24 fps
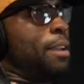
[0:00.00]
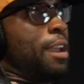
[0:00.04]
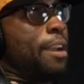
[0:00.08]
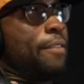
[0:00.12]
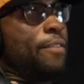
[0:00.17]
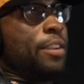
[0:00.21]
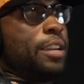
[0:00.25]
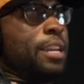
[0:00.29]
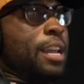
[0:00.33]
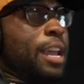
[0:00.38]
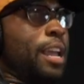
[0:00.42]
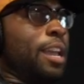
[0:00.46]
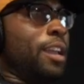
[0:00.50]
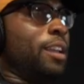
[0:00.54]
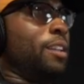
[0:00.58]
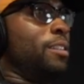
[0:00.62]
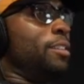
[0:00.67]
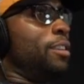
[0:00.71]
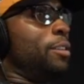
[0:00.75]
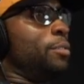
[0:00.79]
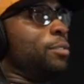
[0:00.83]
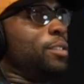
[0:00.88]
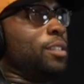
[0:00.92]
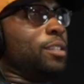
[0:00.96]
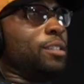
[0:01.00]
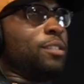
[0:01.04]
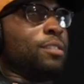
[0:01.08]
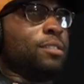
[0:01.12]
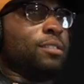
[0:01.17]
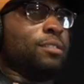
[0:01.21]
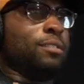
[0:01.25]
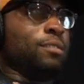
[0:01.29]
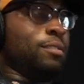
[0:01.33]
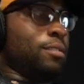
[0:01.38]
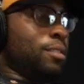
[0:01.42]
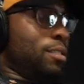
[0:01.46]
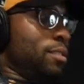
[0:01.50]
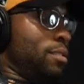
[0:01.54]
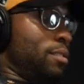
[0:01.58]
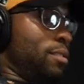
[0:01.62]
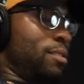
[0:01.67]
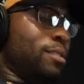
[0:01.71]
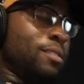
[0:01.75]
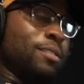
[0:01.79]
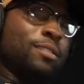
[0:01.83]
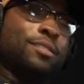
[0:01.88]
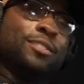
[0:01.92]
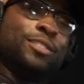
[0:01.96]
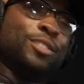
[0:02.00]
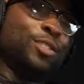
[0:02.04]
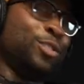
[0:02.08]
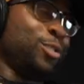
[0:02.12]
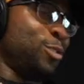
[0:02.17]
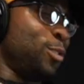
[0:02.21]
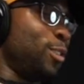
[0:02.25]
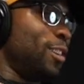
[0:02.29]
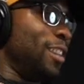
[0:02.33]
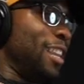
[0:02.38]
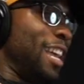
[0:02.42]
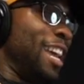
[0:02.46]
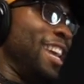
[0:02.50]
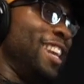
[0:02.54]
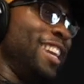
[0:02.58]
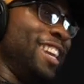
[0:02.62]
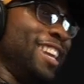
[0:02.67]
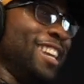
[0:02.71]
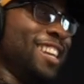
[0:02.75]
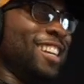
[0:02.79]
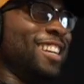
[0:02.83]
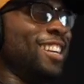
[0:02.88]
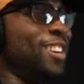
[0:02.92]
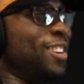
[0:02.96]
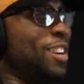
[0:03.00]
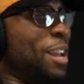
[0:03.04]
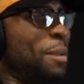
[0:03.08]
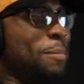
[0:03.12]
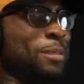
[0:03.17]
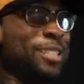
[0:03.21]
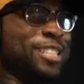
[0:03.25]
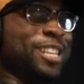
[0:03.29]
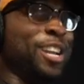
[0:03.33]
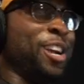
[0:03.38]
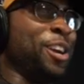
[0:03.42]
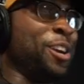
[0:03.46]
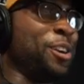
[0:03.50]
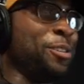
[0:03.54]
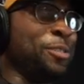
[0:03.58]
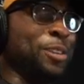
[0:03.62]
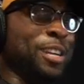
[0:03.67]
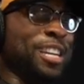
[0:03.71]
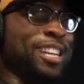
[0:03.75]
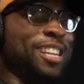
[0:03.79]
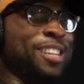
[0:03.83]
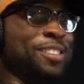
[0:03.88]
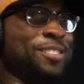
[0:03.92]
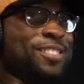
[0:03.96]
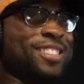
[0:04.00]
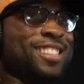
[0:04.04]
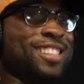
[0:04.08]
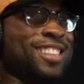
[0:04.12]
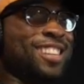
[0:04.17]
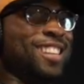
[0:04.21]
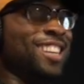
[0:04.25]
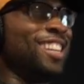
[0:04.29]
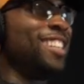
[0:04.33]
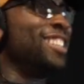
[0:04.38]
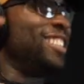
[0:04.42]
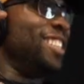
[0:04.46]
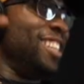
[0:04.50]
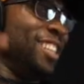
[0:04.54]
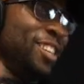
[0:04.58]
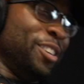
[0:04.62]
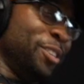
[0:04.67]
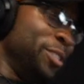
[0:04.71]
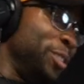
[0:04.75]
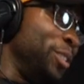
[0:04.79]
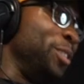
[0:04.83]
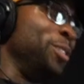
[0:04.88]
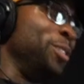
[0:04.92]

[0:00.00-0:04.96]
every day there was this this short lady her name is terry reeves she knows